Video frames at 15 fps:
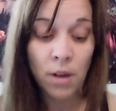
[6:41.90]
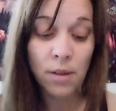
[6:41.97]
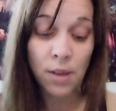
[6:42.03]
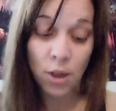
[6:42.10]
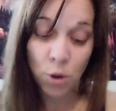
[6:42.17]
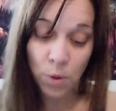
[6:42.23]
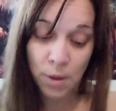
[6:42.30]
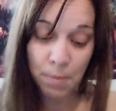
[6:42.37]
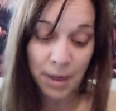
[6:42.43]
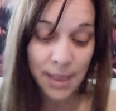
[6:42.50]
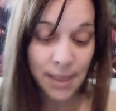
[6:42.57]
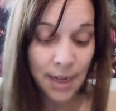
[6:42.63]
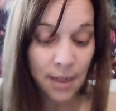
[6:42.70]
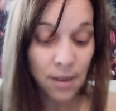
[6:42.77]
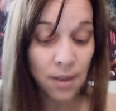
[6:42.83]
Such was my
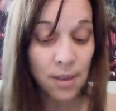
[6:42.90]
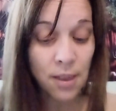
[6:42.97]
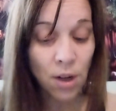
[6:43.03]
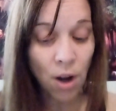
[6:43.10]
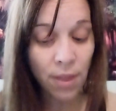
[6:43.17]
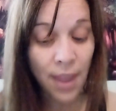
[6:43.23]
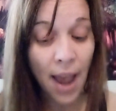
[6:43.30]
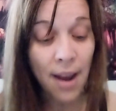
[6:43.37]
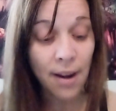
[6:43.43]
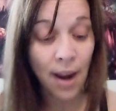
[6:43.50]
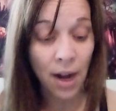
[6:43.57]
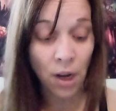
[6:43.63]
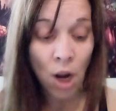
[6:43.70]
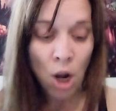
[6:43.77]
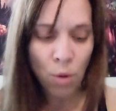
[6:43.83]
sentence, and on that
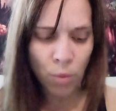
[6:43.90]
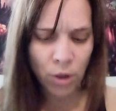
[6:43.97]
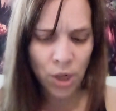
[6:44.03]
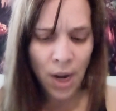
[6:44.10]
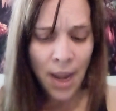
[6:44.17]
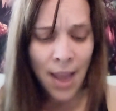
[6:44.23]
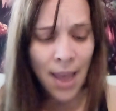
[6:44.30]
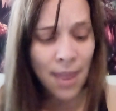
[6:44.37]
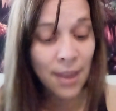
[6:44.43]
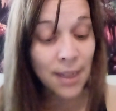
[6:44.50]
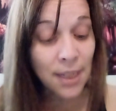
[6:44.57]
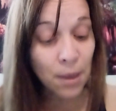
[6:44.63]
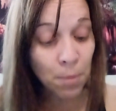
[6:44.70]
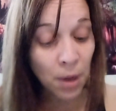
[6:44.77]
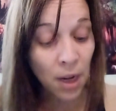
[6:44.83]
night would the
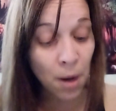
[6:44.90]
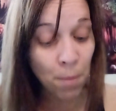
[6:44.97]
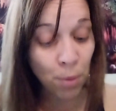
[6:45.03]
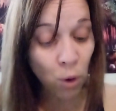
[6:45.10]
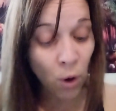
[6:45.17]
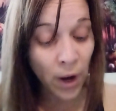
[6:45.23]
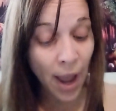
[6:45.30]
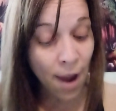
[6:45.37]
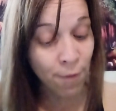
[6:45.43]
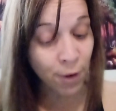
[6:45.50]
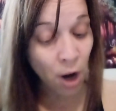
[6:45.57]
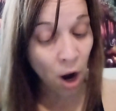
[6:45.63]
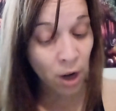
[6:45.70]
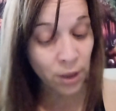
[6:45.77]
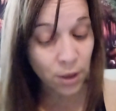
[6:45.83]
demon employ
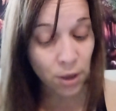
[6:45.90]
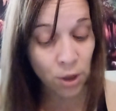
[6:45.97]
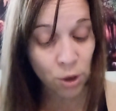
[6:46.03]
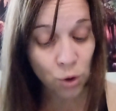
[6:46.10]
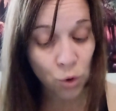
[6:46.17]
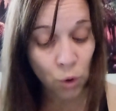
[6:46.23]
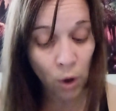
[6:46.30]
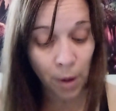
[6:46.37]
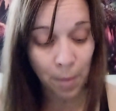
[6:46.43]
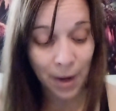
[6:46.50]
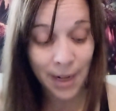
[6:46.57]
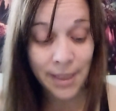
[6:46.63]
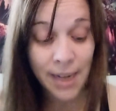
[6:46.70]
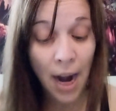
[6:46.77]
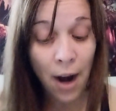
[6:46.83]
every art to destroy
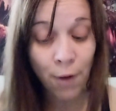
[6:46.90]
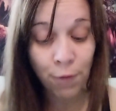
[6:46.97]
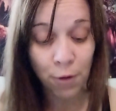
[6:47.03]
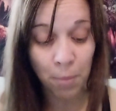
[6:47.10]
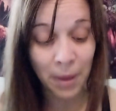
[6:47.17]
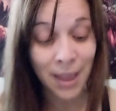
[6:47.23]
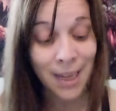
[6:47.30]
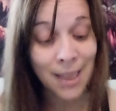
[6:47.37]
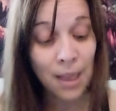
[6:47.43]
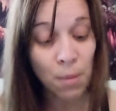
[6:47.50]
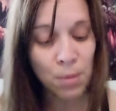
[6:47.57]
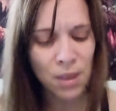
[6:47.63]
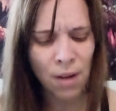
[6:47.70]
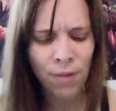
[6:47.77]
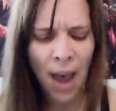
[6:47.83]
me and tear from me the
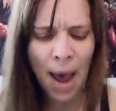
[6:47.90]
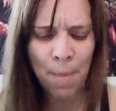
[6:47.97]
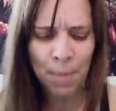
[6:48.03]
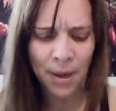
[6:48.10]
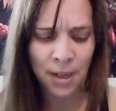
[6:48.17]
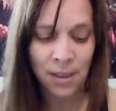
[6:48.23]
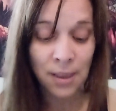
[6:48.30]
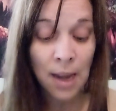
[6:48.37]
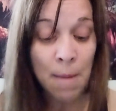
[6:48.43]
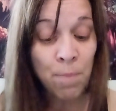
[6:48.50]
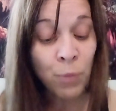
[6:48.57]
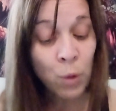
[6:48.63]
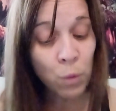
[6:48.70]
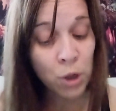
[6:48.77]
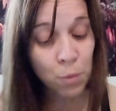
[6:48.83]
glimpse of happiness
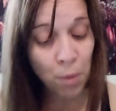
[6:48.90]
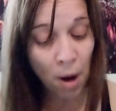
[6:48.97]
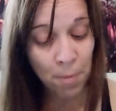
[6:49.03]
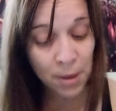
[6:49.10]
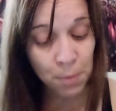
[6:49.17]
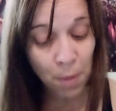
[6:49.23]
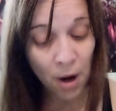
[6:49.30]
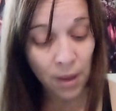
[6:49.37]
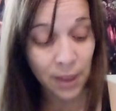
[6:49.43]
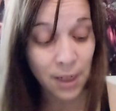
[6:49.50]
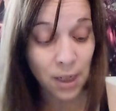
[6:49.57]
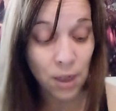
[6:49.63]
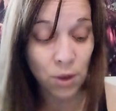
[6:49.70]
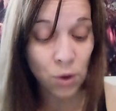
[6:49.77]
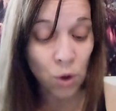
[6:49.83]
which promised partly
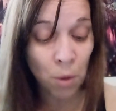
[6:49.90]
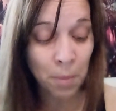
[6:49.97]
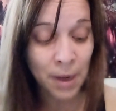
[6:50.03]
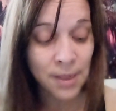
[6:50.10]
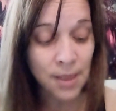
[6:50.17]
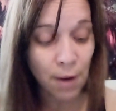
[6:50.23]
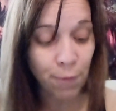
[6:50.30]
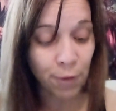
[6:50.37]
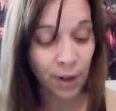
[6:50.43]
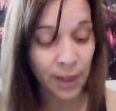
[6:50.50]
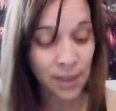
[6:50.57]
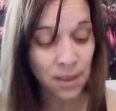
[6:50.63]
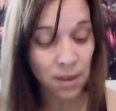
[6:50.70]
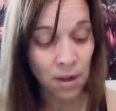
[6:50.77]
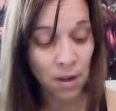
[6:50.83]
to console my
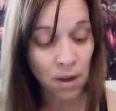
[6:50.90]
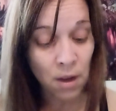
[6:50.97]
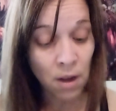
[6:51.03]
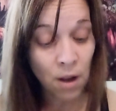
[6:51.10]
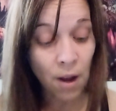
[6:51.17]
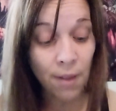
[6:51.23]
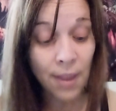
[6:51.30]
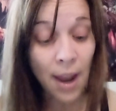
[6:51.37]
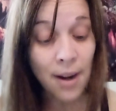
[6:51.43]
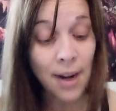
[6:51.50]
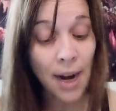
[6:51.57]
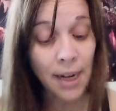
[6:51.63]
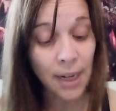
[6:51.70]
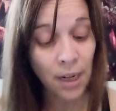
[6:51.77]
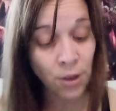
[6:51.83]
sufferings. On that
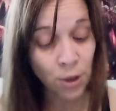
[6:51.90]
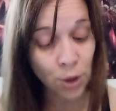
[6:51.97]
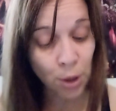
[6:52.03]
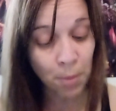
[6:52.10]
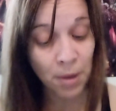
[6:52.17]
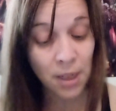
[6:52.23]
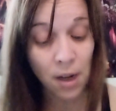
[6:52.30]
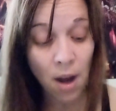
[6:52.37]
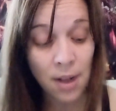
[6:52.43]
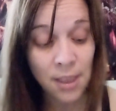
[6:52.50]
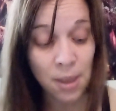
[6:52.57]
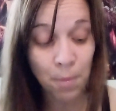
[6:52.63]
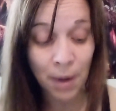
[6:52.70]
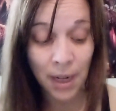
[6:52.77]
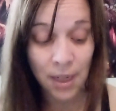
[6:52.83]
night he had determined to
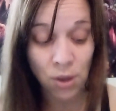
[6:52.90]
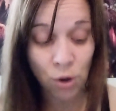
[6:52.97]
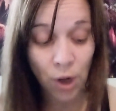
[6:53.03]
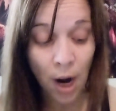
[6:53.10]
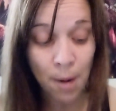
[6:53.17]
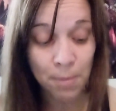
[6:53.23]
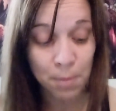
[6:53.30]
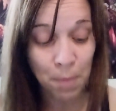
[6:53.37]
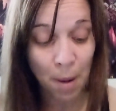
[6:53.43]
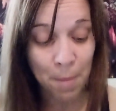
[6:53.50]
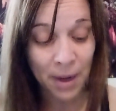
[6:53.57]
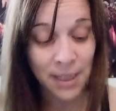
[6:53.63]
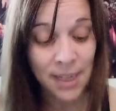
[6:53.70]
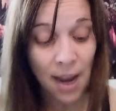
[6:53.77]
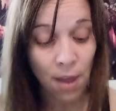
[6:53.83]
consummate his crimes by
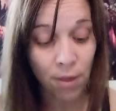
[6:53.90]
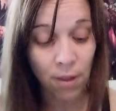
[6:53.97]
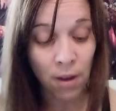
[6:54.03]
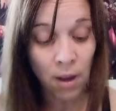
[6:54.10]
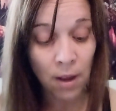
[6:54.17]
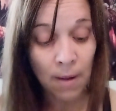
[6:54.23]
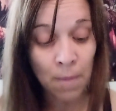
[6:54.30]
my death.